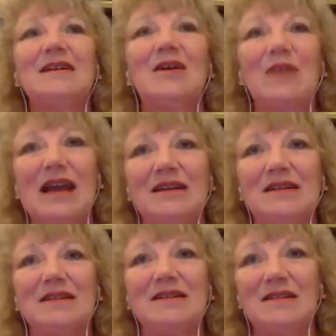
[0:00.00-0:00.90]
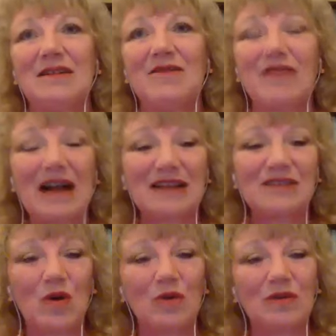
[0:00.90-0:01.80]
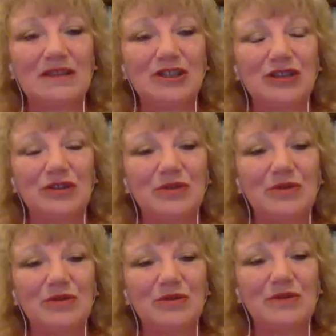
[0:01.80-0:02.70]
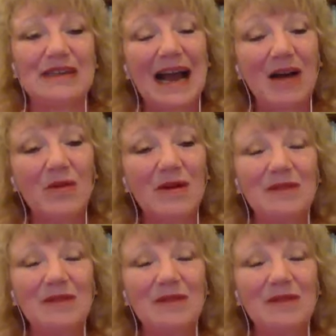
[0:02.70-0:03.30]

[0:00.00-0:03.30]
okay fast forward to now